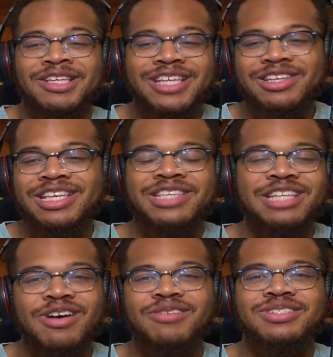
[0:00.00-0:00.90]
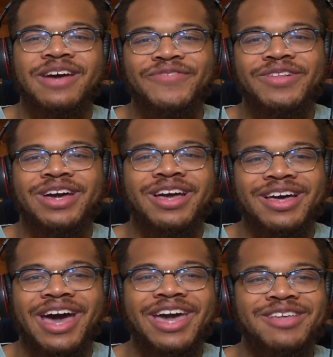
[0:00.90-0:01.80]
So that's why I was like, I feel like
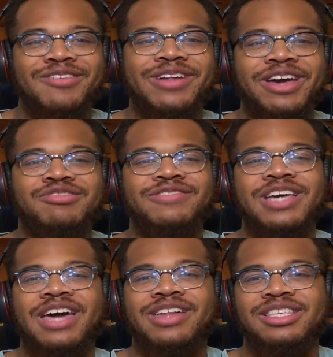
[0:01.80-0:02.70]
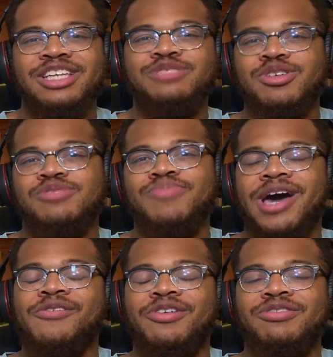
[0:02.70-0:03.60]
I didn't know a lot of these drivers had, like, this much
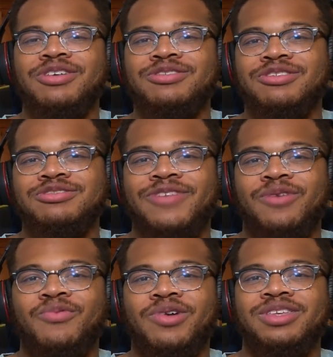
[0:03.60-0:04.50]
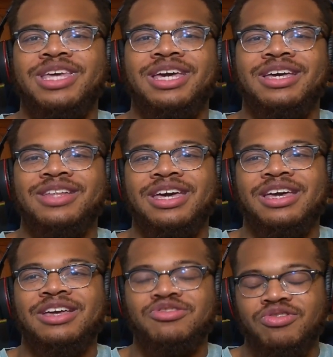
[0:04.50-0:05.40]
power in terms of, like, what they can,
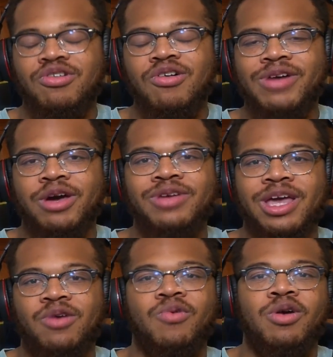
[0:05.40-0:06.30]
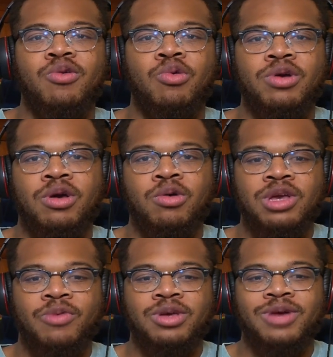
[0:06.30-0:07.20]
like, control, like, who they want, who
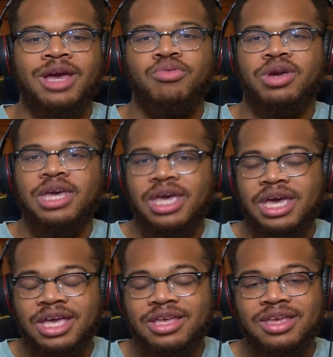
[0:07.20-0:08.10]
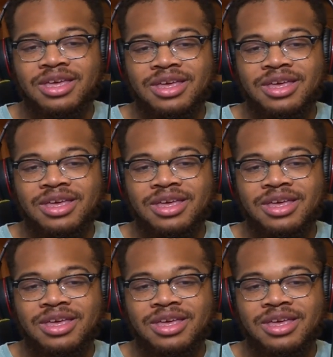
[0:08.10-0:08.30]
they want to, like, bring in.